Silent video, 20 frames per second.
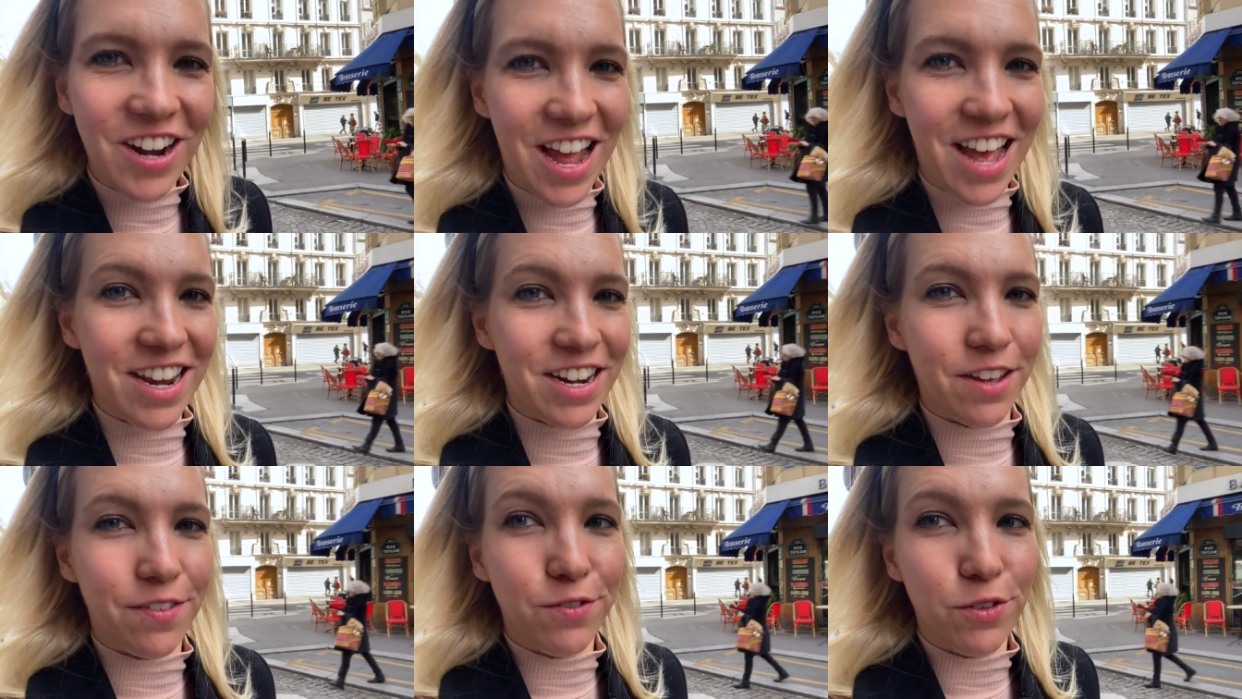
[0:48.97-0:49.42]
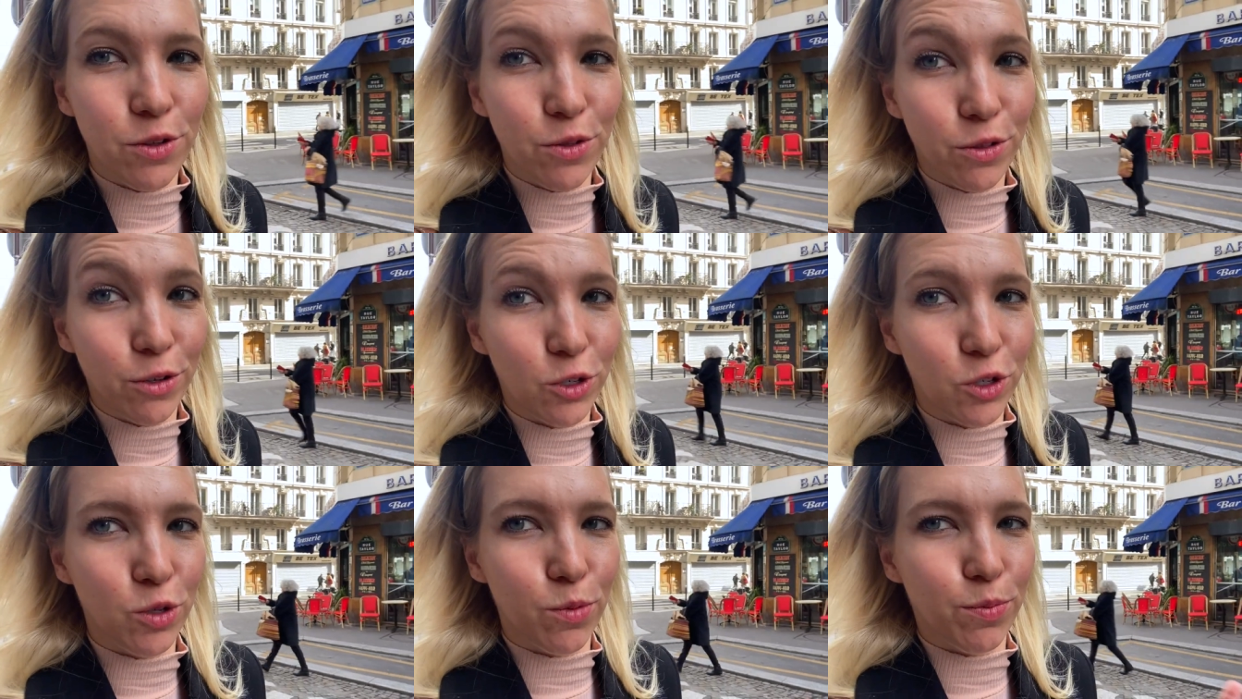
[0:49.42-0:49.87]
and even though
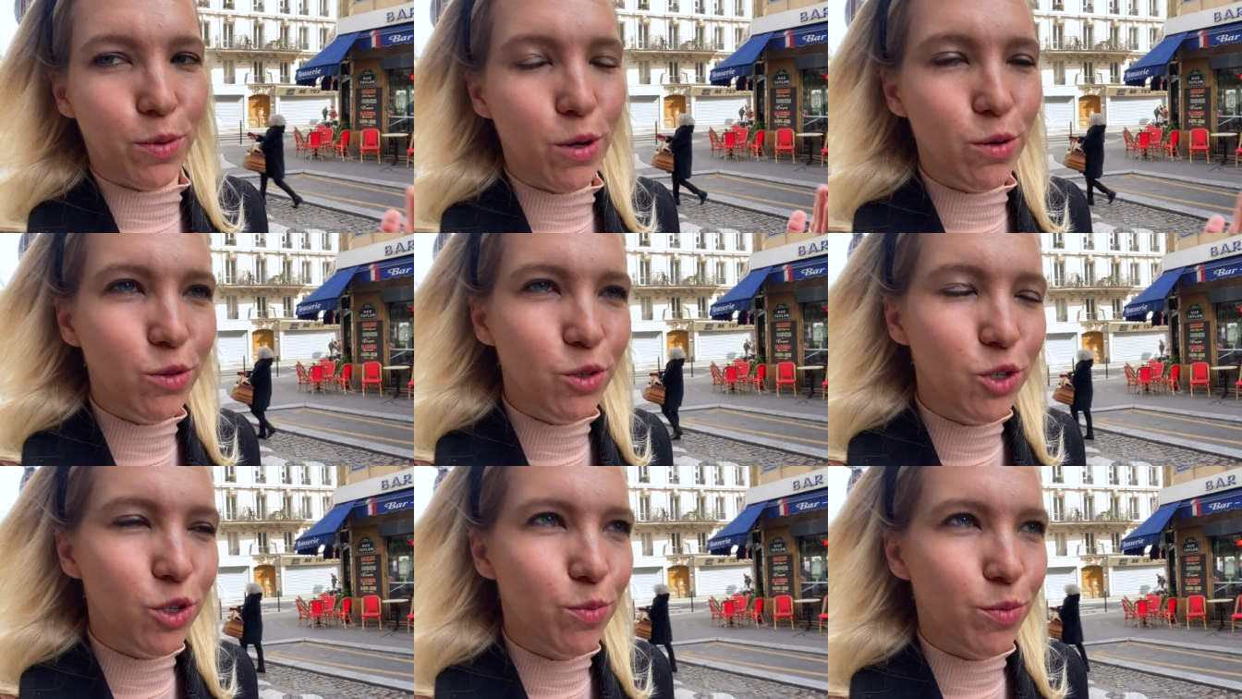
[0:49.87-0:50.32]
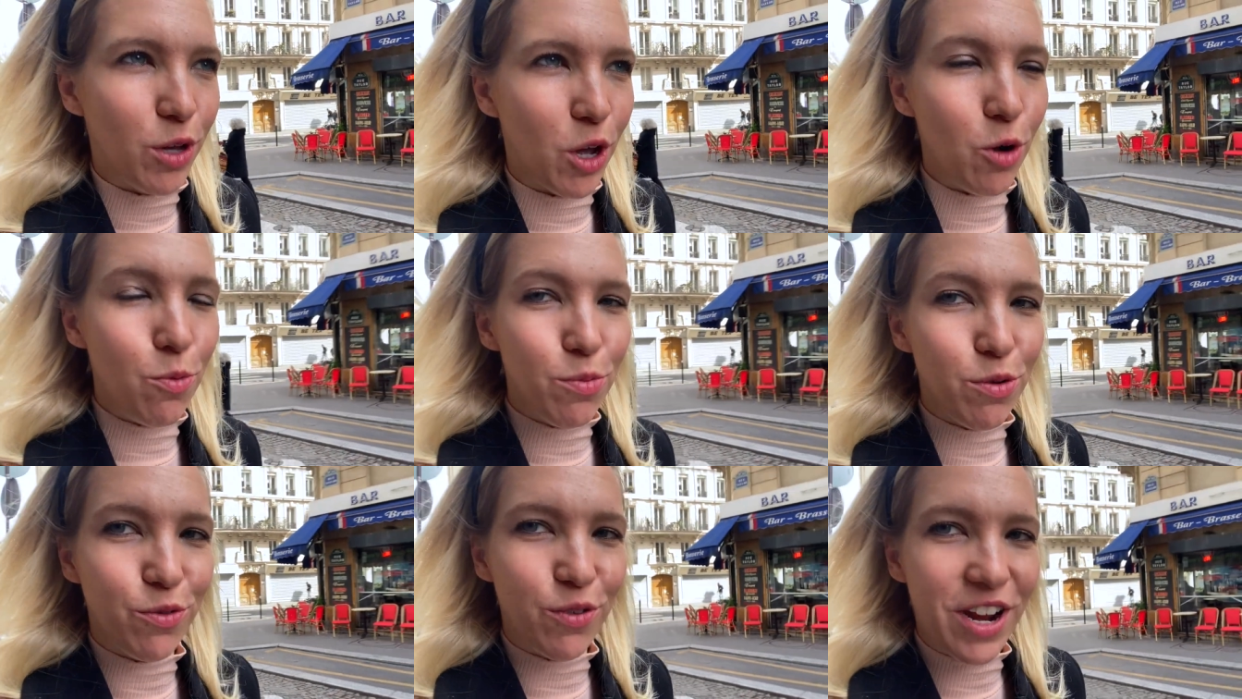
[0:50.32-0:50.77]
they're supposed to be
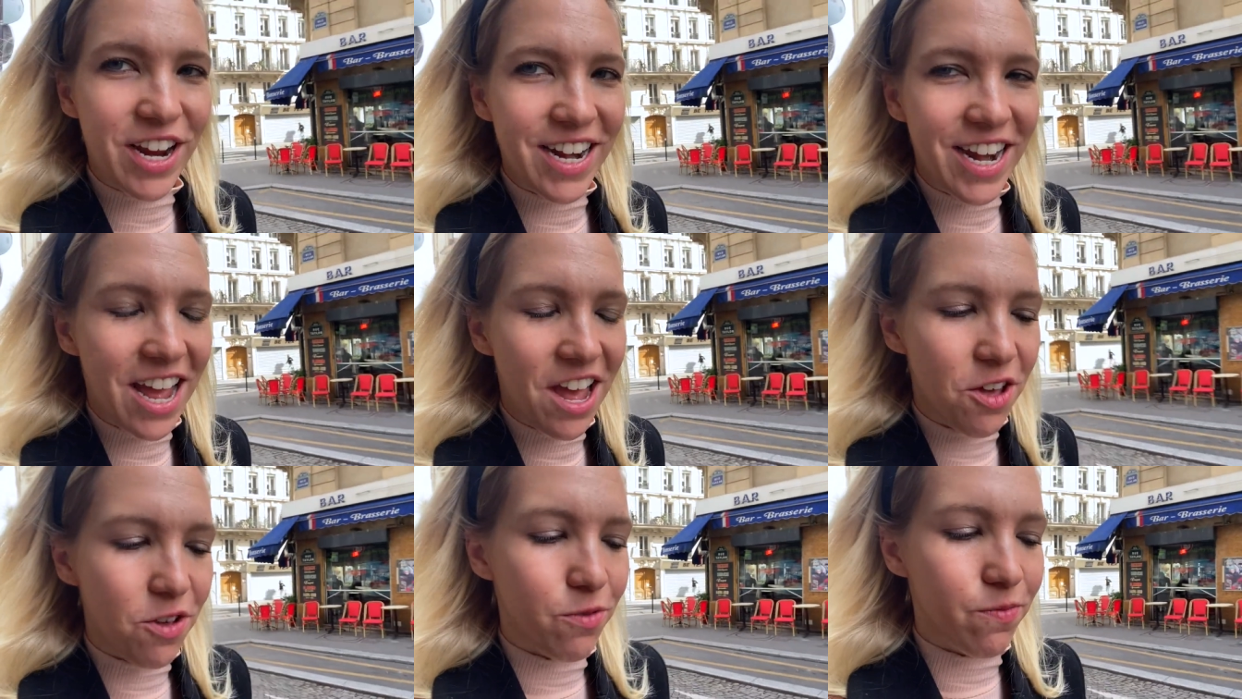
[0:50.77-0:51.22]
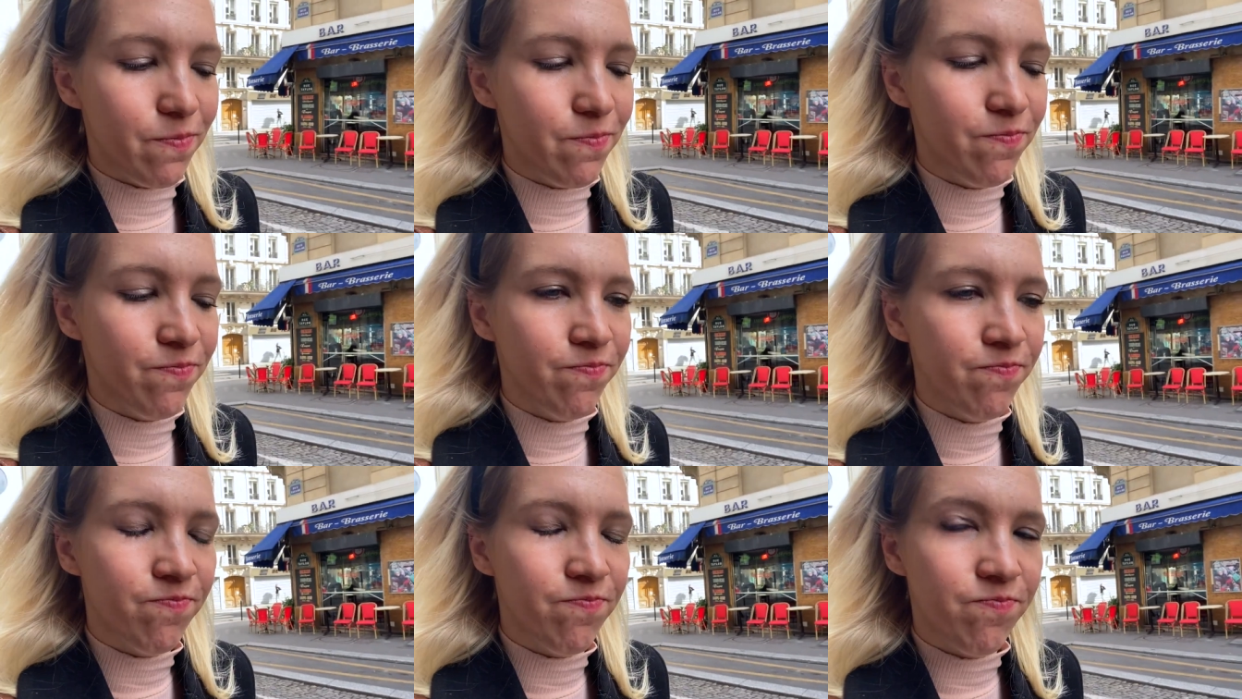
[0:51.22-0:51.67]
open right now,
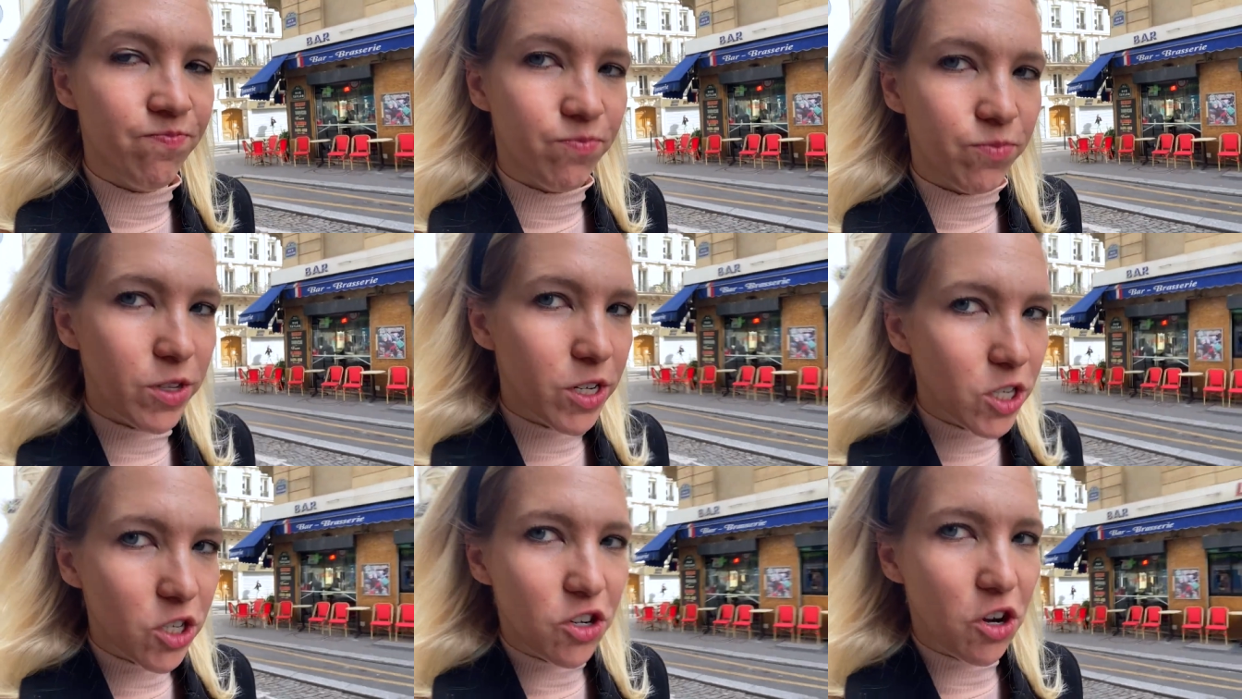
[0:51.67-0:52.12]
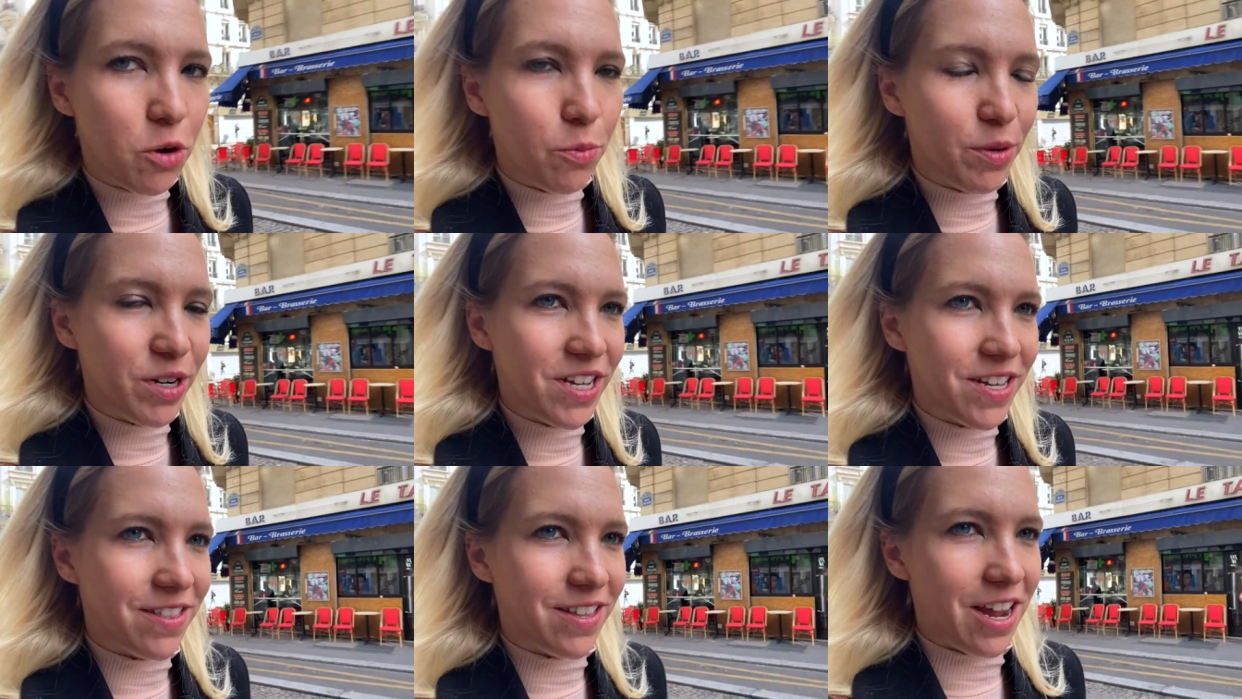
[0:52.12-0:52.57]
there's
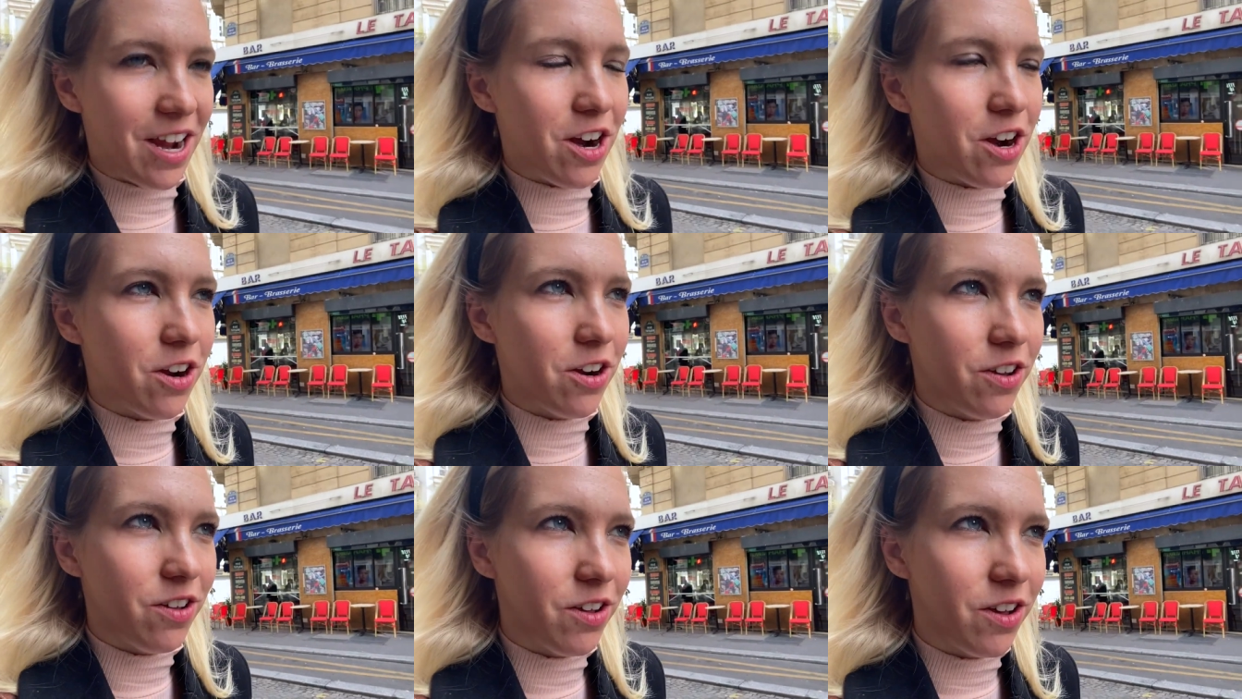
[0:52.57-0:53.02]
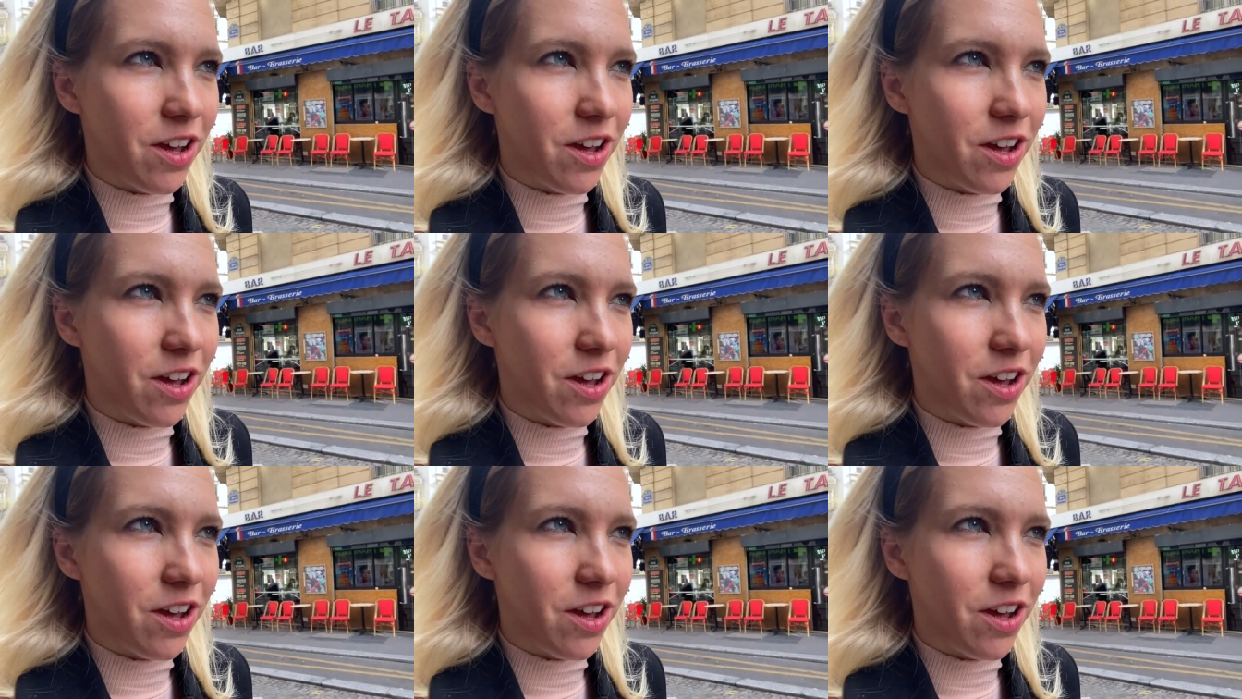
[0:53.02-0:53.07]
nobody there.